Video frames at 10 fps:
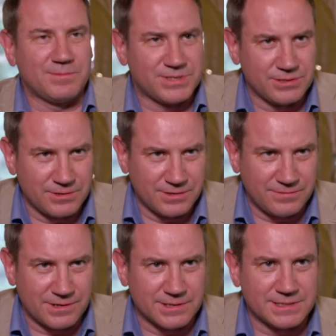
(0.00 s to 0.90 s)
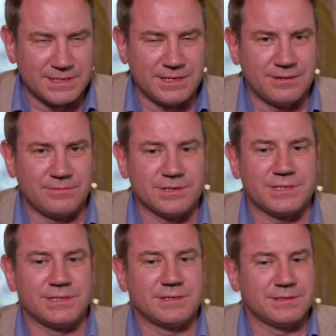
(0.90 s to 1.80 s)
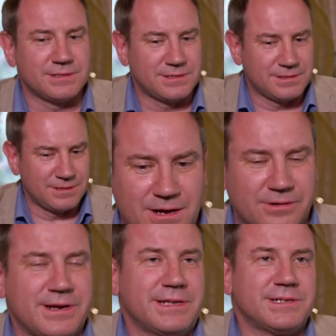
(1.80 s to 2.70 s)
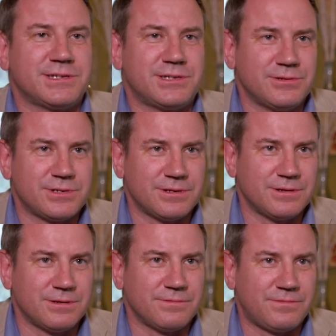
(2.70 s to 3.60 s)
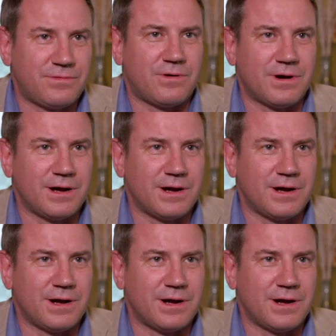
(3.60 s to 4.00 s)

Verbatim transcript: Webster University, which is a great institution for